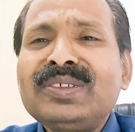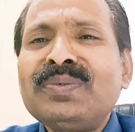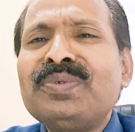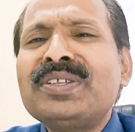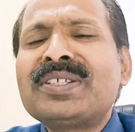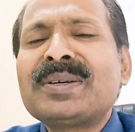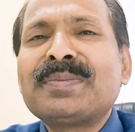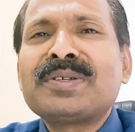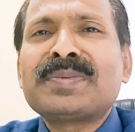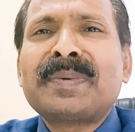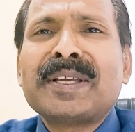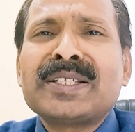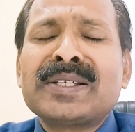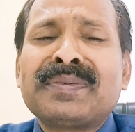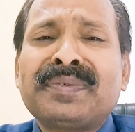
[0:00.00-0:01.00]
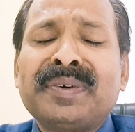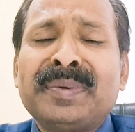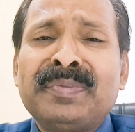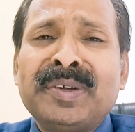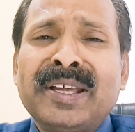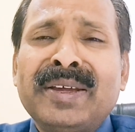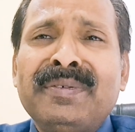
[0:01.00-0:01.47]
with some
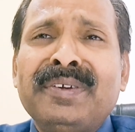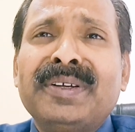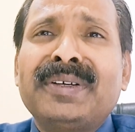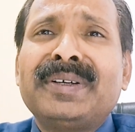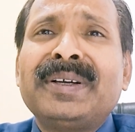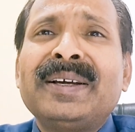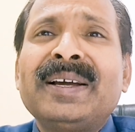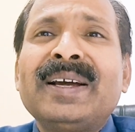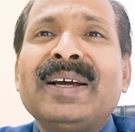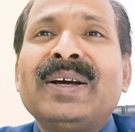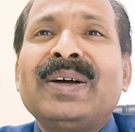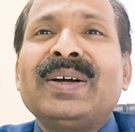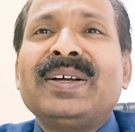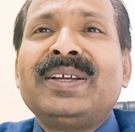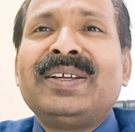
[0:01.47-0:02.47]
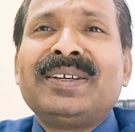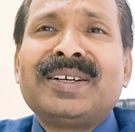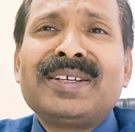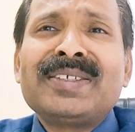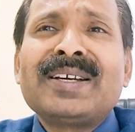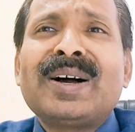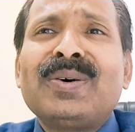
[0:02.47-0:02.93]
specific behavior. Here
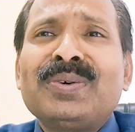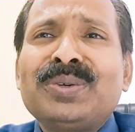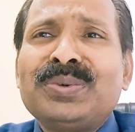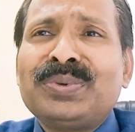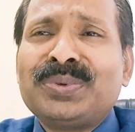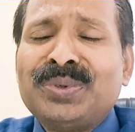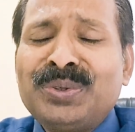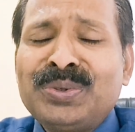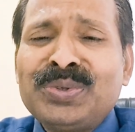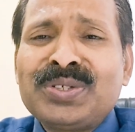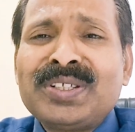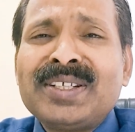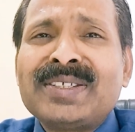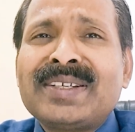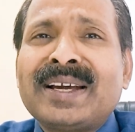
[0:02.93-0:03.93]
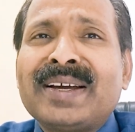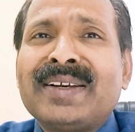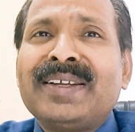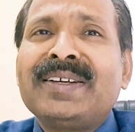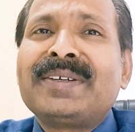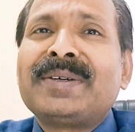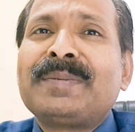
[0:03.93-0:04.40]
is how you use this
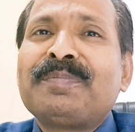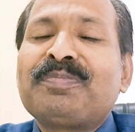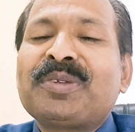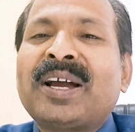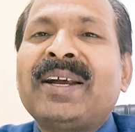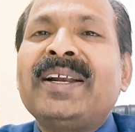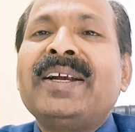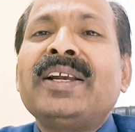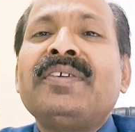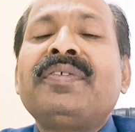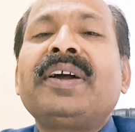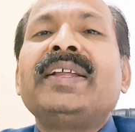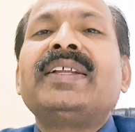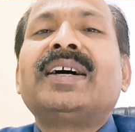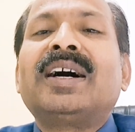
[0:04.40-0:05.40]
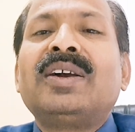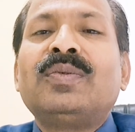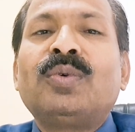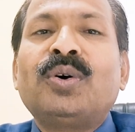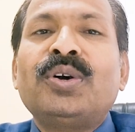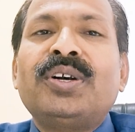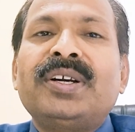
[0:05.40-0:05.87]
technique. Identify the
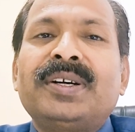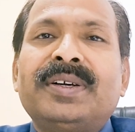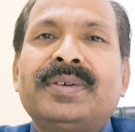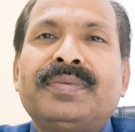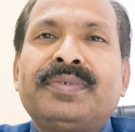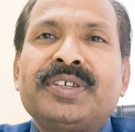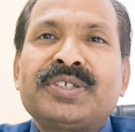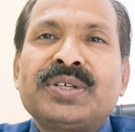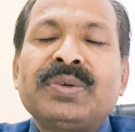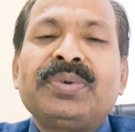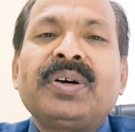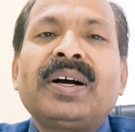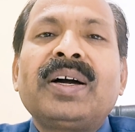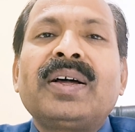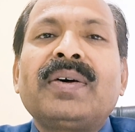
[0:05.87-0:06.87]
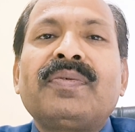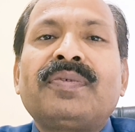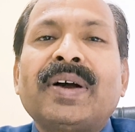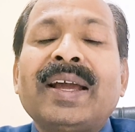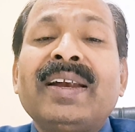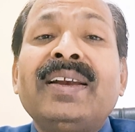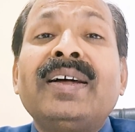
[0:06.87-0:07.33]
unwanted. First you have to
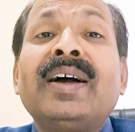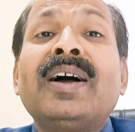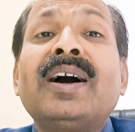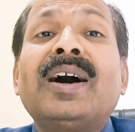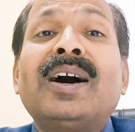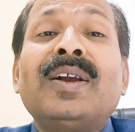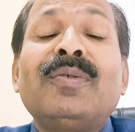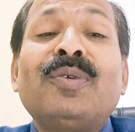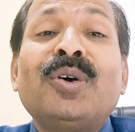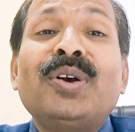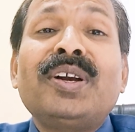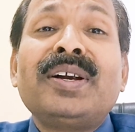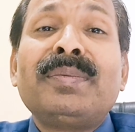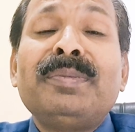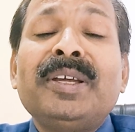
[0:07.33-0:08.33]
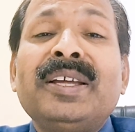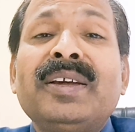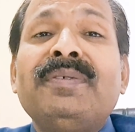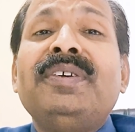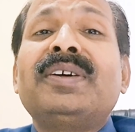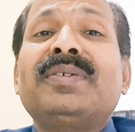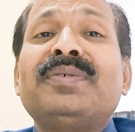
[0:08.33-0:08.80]
find unwanted
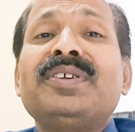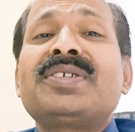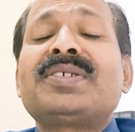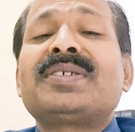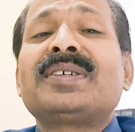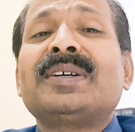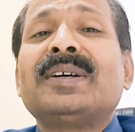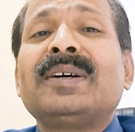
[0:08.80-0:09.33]
behavior which